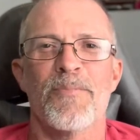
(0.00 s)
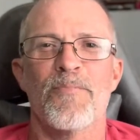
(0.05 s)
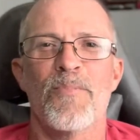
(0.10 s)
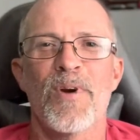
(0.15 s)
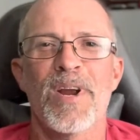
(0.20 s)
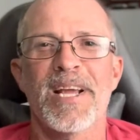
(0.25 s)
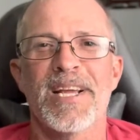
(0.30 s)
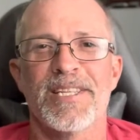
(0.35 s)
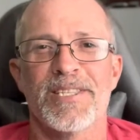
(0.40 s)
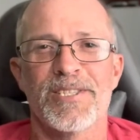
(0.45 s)

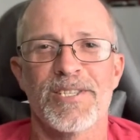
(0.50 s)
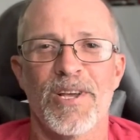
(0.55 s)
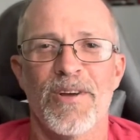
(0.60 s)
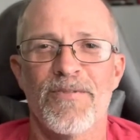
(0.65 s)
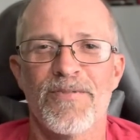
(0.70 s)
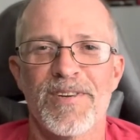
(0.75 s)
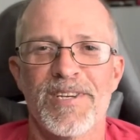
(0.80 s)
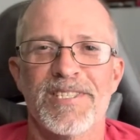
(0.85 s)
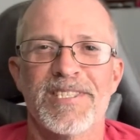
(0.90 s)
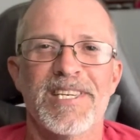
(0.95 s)
brick
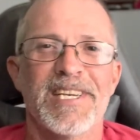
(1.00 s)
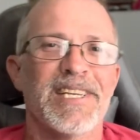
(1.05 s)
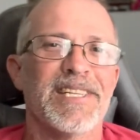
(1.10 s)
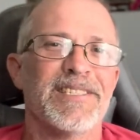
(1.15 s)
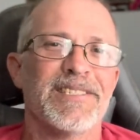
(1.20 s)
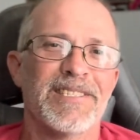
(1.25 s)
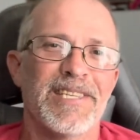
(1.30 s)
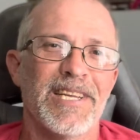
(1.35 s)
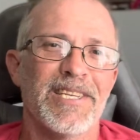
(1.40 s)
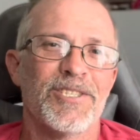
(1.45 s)
itself because
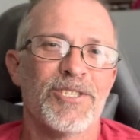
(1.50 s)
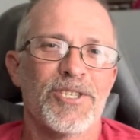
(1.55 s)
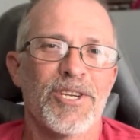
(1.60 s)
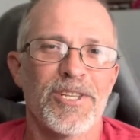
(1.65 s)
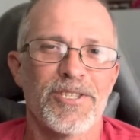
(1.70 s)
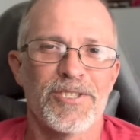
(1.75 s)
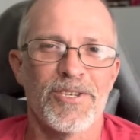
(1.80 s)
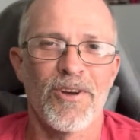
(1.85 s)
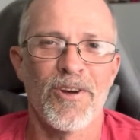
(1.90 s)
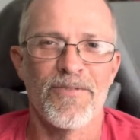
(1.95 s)
it
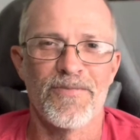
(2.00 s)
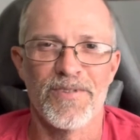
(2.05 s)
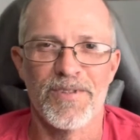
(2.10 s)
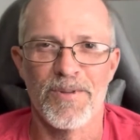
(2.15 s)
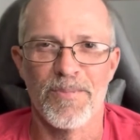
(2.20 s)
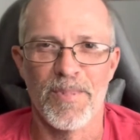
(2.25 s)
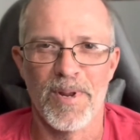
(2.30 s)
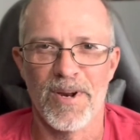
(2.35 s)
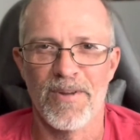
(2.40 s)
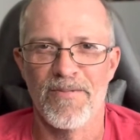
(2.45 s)
shuts off in
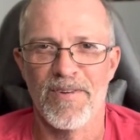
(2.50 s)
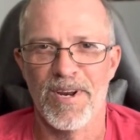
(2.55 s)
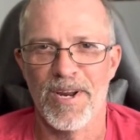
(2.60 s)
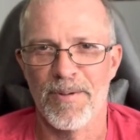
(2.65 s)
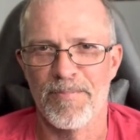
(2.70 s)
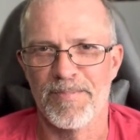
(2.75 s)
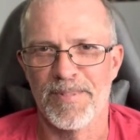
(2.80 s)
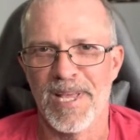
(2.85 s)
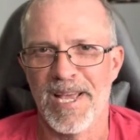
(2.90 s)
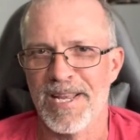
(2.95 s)
the middle of an
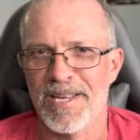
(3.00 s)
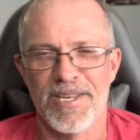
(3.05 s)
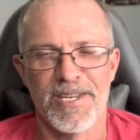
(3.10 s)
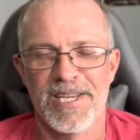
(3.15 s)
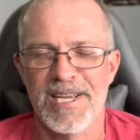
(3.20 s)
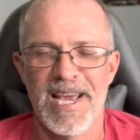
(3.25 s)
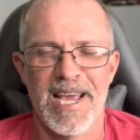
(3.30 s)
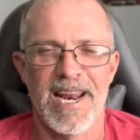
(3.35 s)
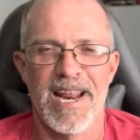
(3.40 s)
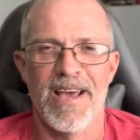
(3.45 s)
update. You
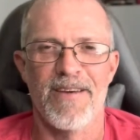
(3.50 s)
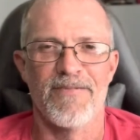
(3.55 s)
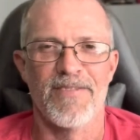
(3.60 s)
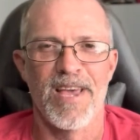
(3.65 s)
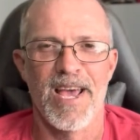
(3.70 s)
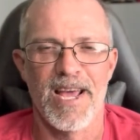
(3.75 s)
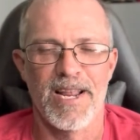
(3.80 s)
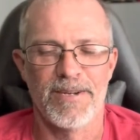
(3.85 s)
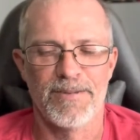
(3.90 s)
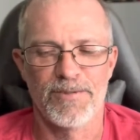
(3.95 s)
can't have
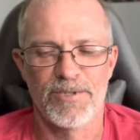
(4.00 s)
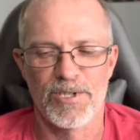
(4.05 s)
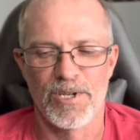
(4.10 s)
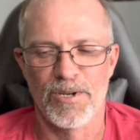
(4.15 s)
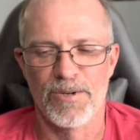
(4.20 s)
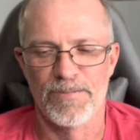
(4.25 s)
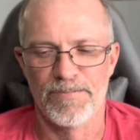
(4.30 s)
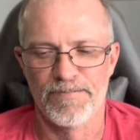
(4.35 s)
that. So,